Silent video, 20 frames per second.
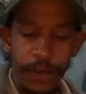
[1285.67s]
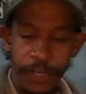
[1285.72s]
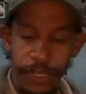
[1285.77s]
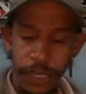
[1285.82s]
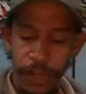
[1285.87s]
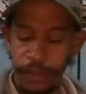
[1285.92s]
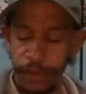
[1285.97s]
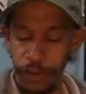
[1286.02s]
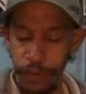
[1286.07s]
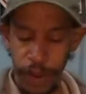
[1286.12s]

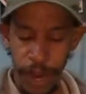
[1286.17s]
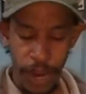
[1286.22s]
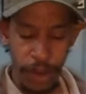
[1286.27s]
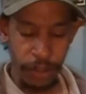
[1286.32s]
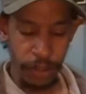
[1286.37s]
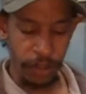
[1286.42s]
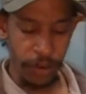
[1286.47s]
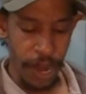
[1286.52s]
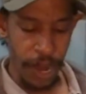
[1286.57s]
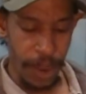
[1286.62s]
ourselves a
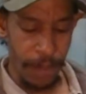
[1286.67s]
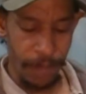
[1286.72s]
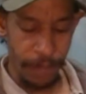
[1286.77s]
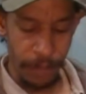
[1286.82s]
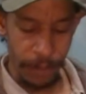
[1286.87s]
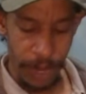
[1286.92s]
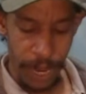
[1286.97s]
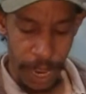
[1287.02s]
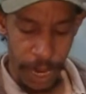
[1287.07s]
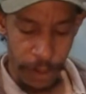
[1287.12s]
Rat-L-Trap
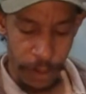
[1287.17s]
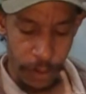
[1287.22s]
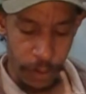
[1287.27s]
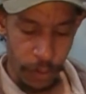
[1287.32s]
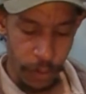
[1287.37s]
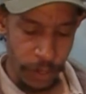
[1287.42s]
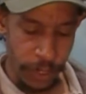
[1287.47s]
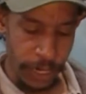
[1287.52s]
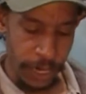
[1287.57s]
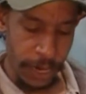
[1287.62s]
from Cotton
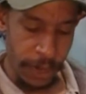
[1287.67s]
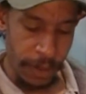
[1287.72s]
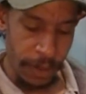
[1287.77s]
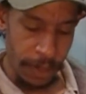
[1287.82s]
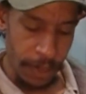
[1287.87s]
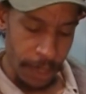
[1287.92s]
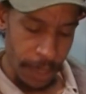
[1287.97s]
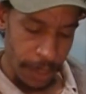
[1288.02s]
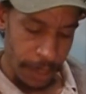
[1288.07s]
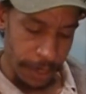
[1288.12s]

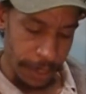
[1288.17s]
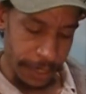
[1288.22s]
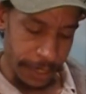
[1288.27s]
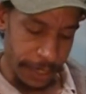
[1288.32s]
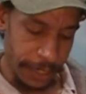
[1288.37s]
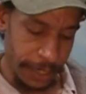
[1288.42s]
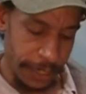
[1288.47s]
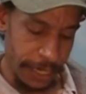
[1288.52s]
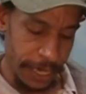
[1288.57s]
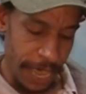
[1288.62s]
Cordell. This
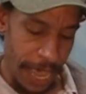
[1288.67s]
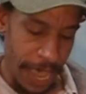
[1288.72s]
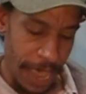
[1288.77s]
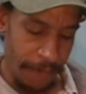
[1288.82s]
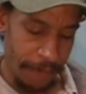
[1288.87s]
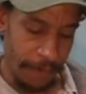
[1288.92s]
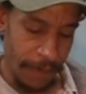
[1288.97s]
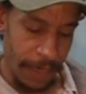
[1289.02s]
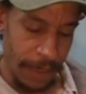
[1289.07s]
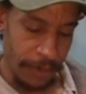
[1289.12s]
is the
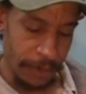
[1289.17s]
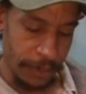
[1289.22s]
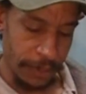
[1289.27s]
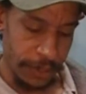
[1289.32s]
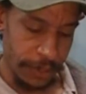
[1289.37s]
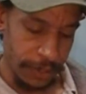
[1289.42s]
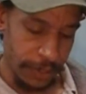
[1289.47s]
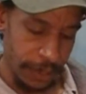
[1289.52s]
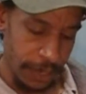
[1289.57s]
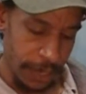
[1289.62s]

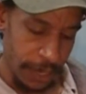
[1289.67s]
half-ounce